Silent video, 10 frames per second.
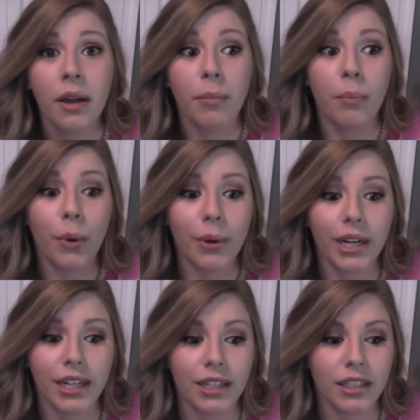
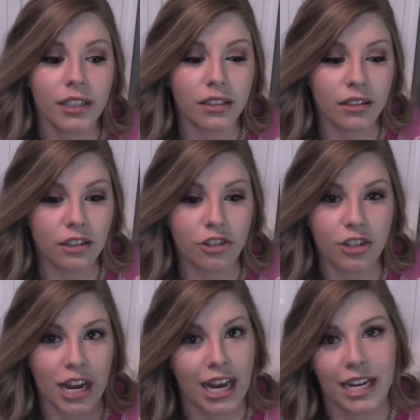more
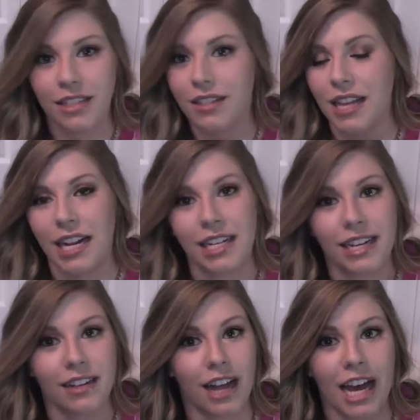shades than it
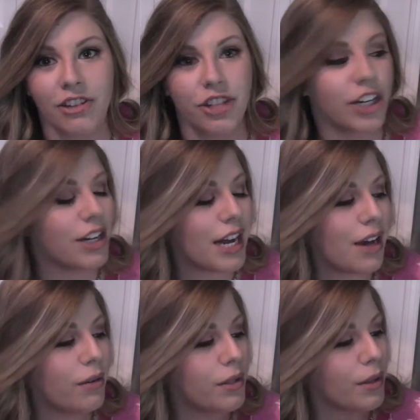did last year
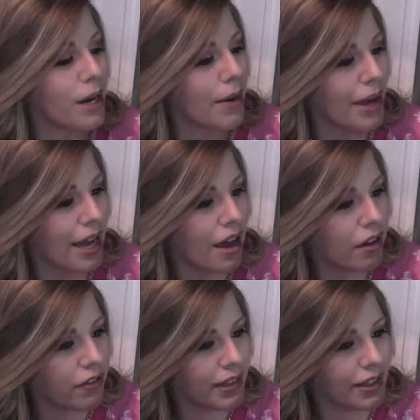now. So now I
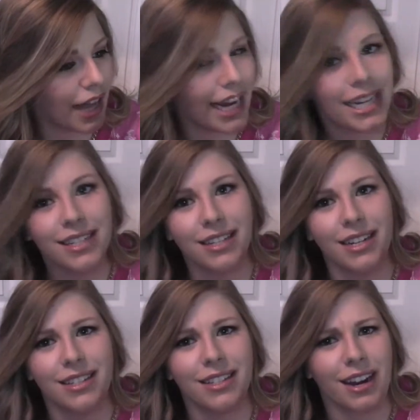have light
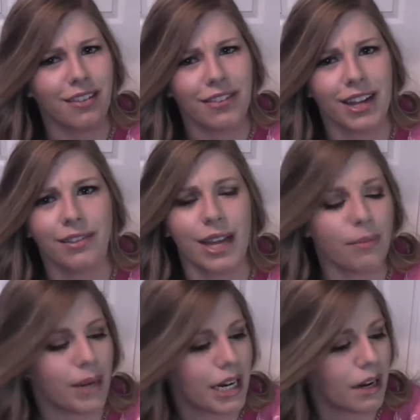instead of like
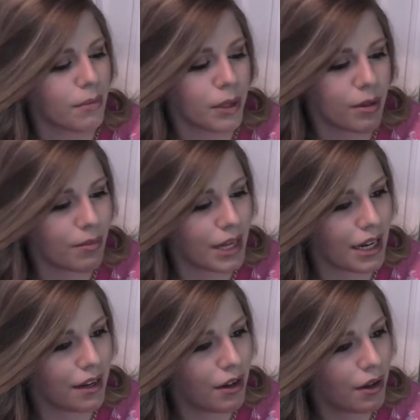light medium or
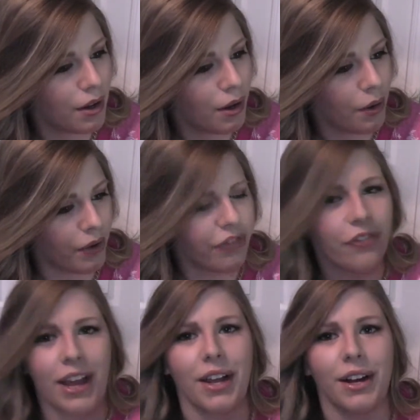something, or
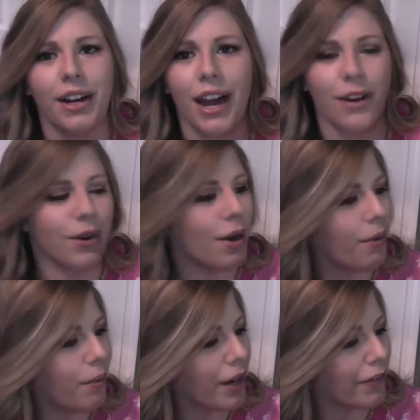fair, I don't know,
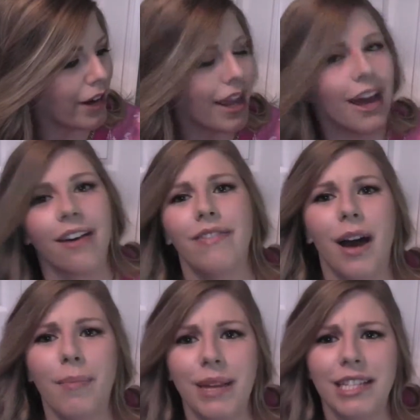whatever I have.
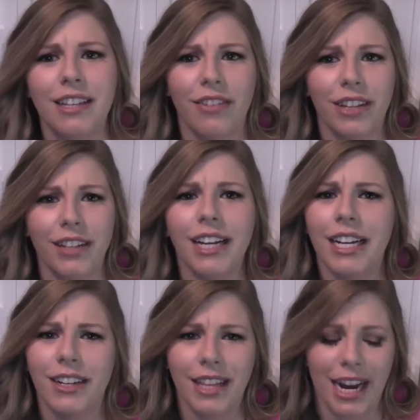It's definitely
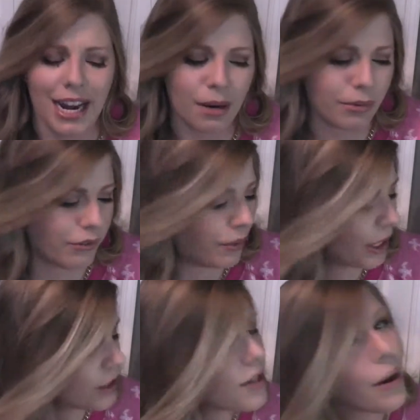lighter than I had
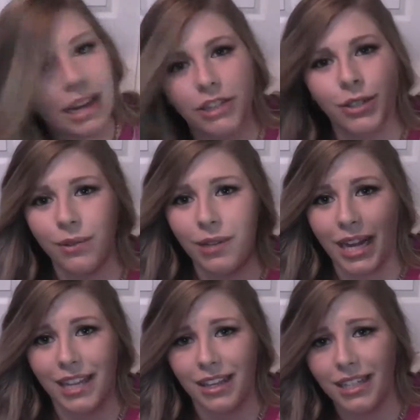before, so I do
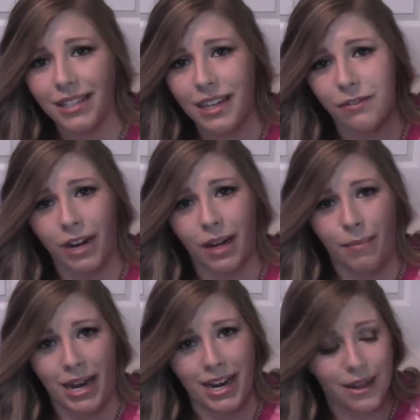like this and
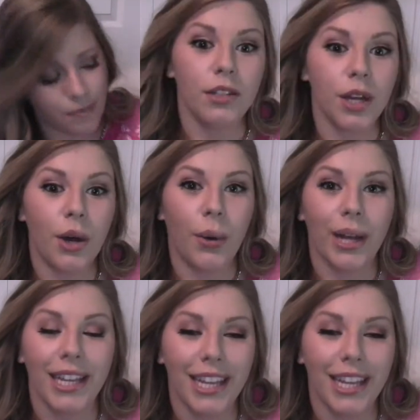recommend it. So